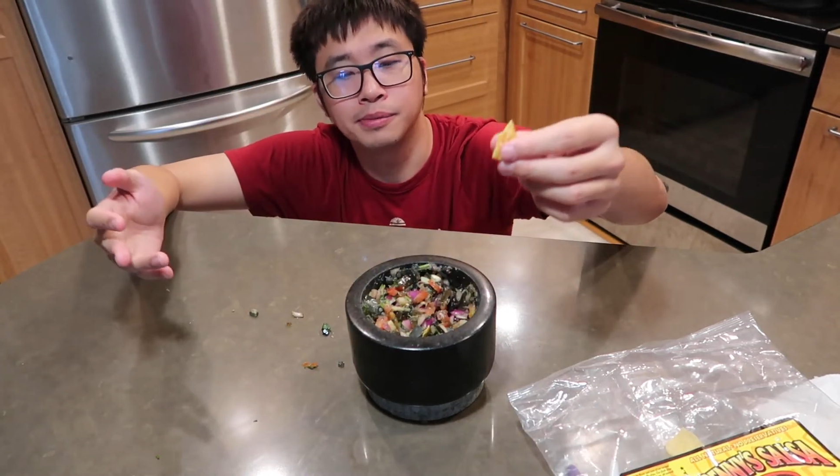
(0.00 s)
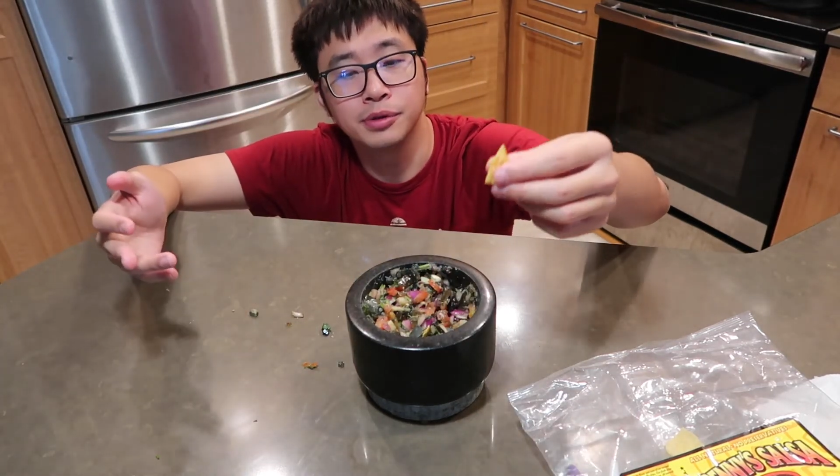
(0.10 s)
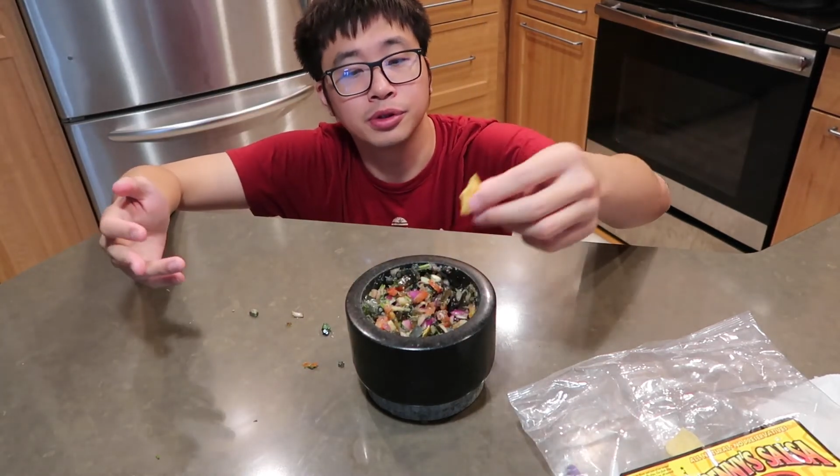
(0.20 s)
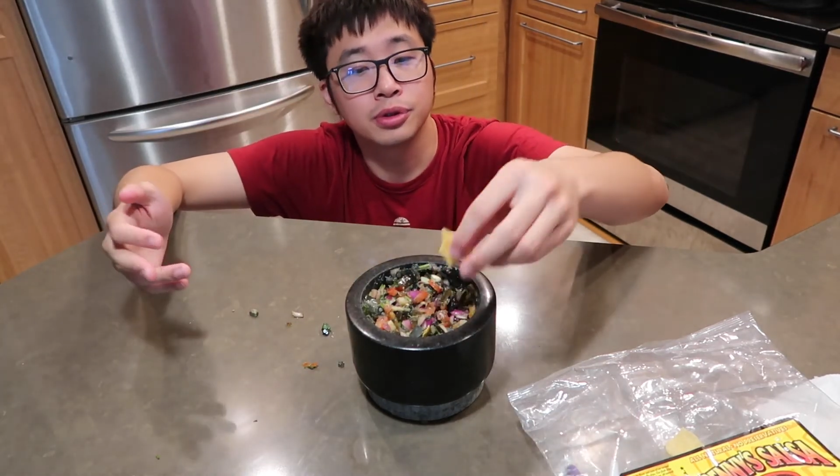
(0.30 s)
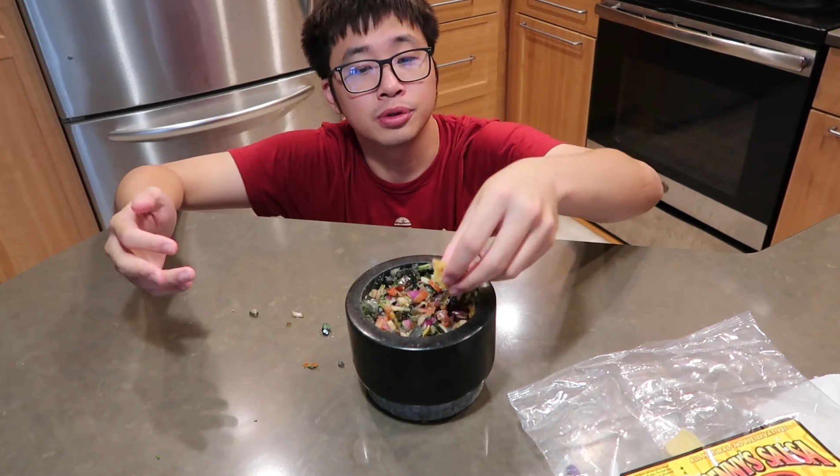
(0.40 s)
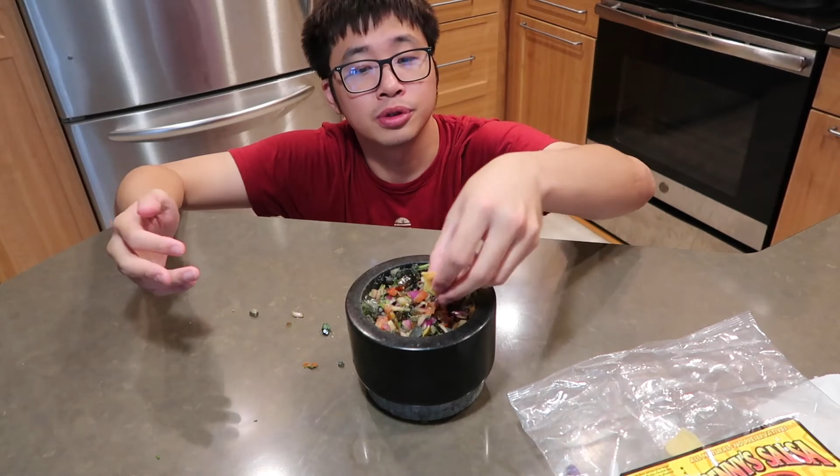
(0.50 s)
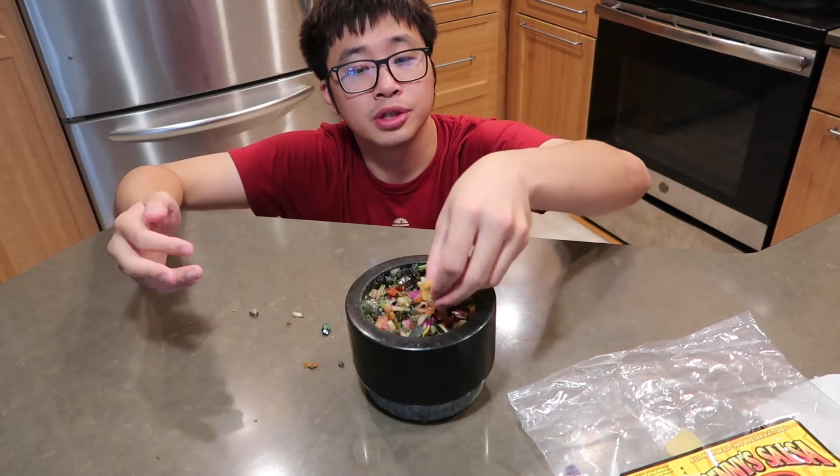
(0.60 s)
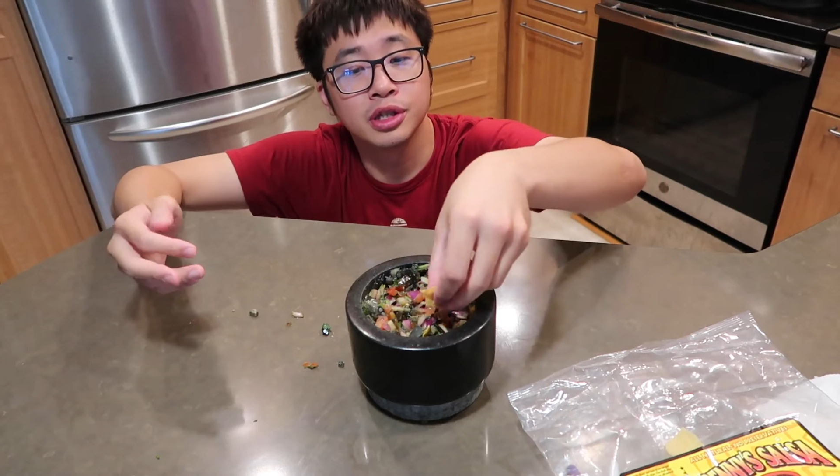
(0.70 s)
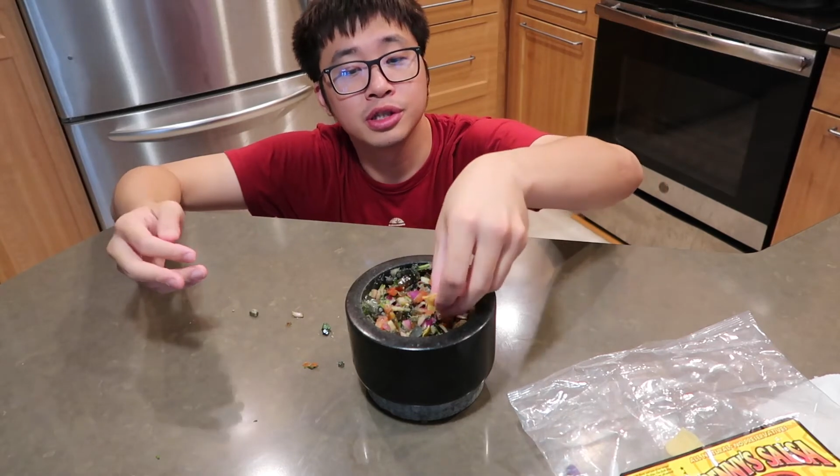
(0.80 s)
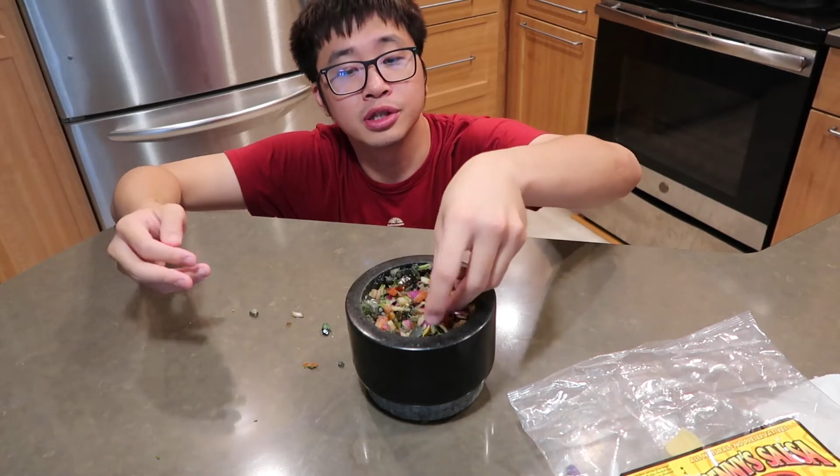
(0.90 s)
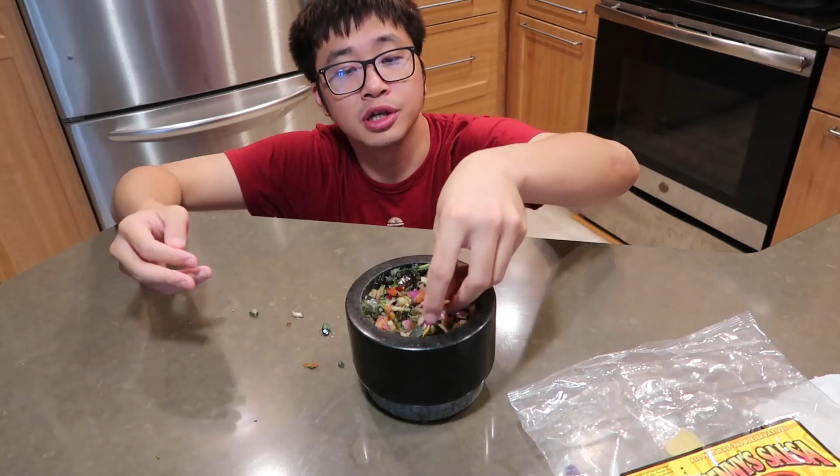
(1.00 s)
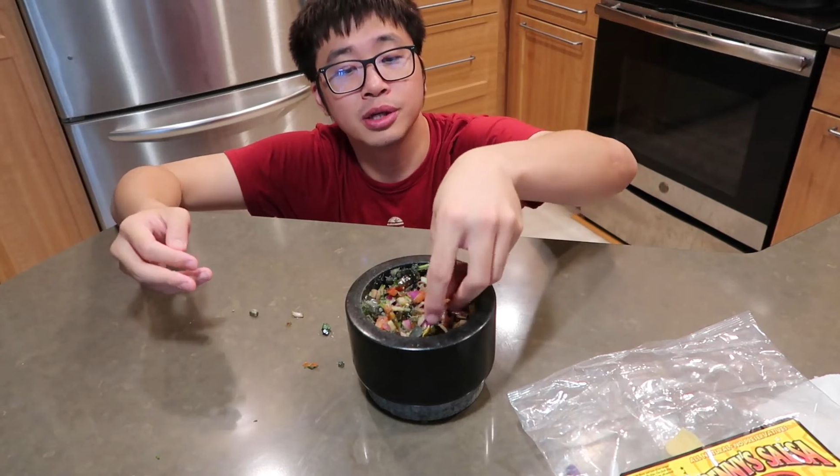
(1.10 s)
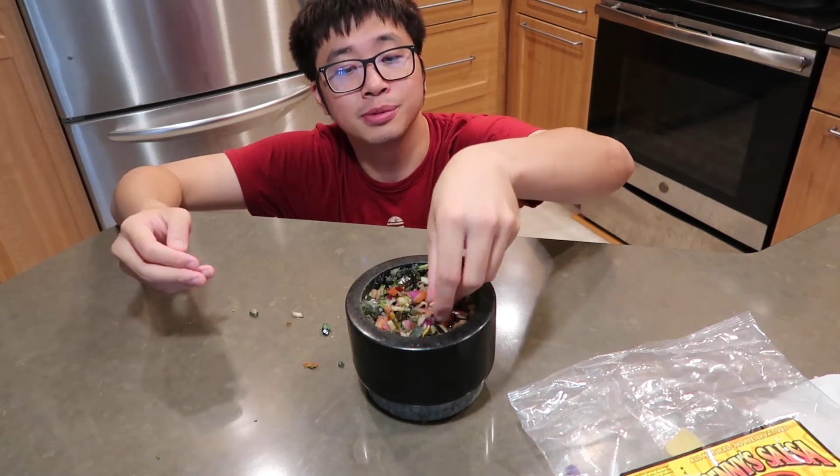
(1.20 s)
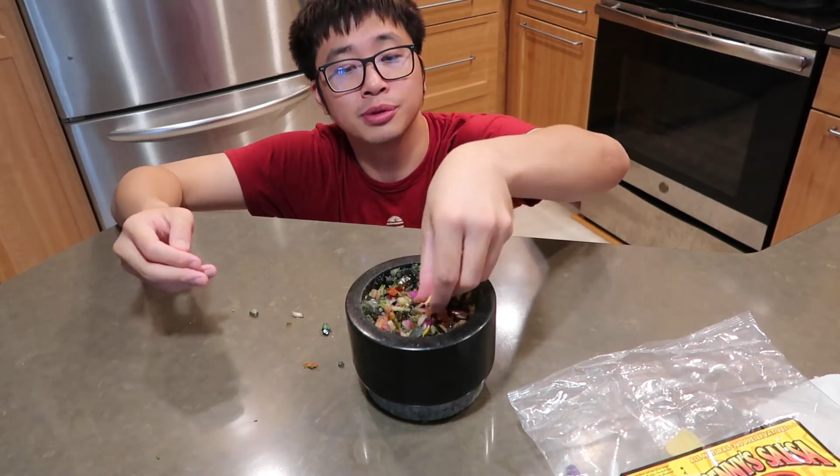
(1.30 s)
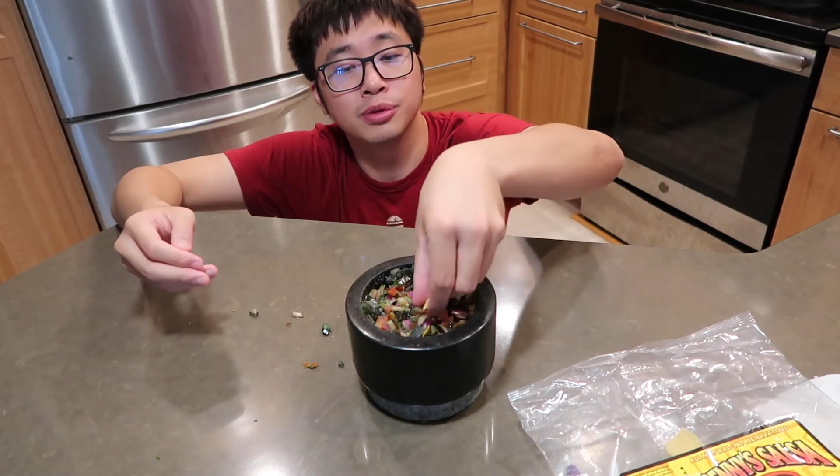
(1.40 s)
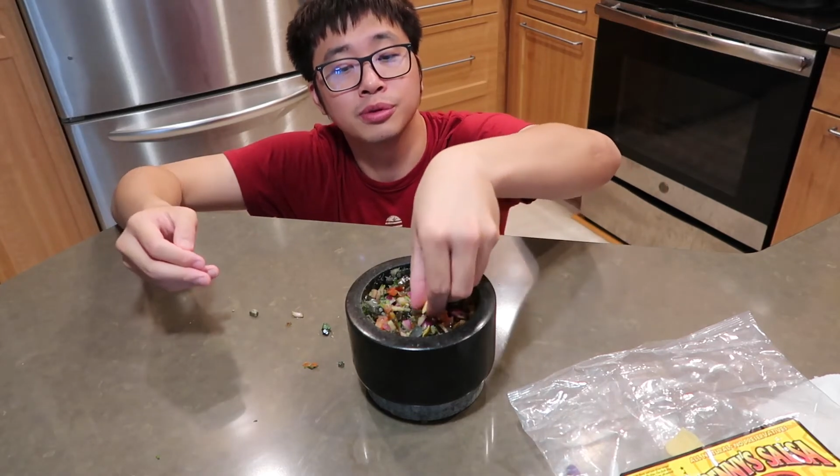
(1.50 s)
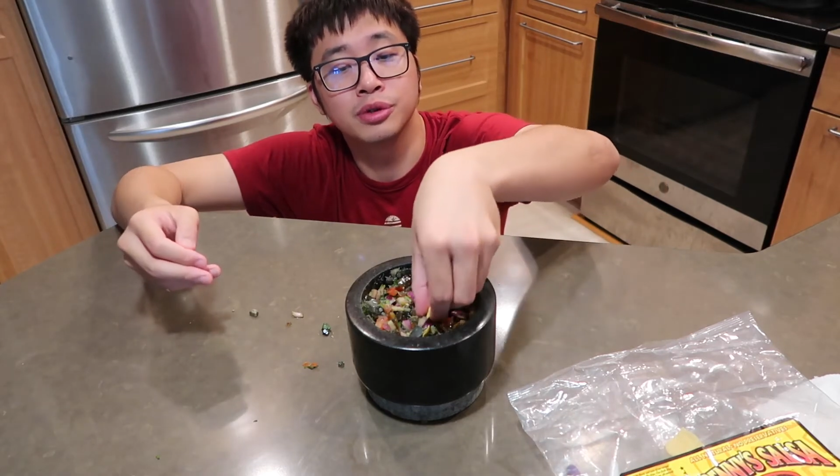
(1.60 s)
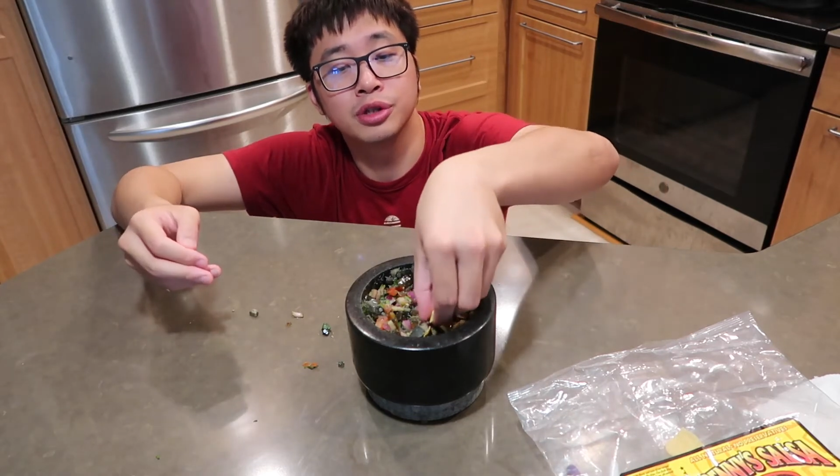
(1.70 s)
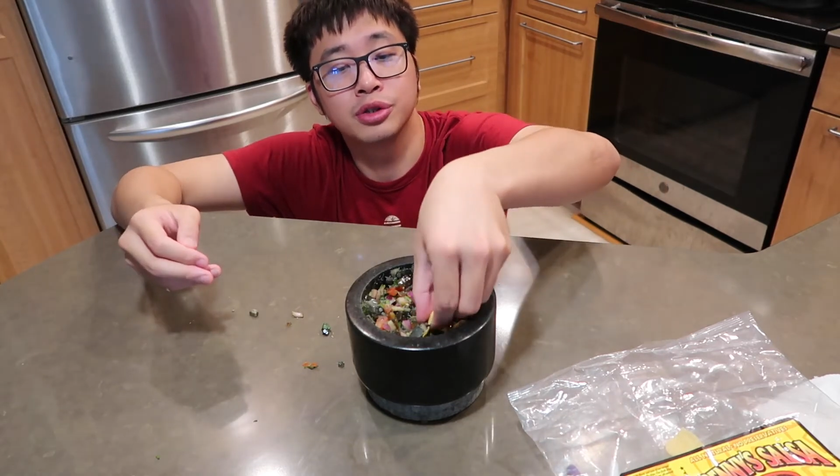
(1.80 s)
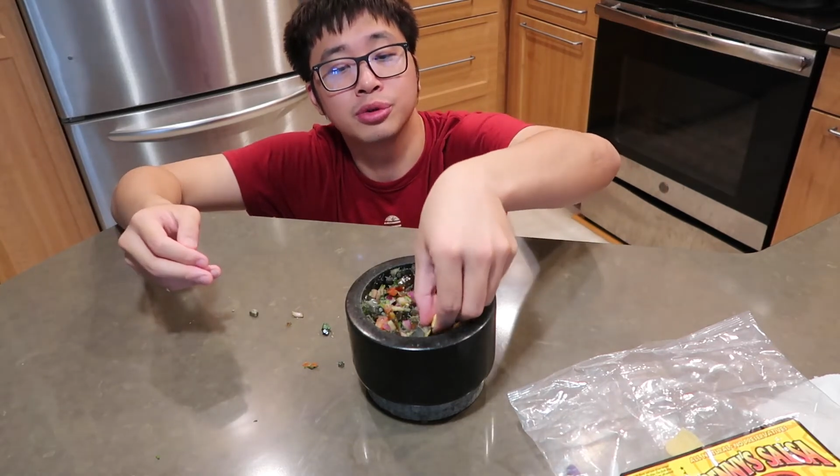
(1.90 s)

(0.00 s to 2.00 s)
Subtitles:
These tortillas are absolutely